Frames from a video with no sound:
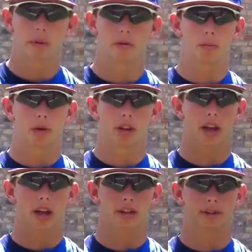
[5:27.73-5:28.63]
coming from your
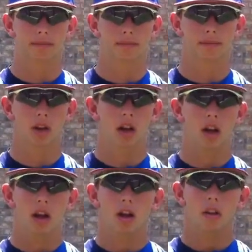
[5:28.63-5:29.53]
legs.
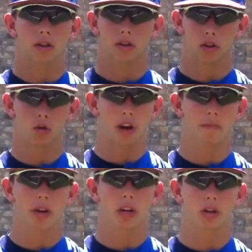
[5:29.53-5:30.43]
This is a
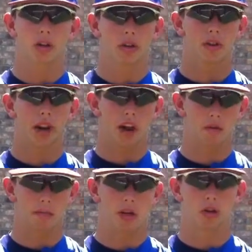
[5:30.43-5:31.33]
great pitch that
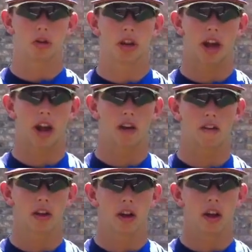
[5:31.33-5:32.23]
every pitcher should have.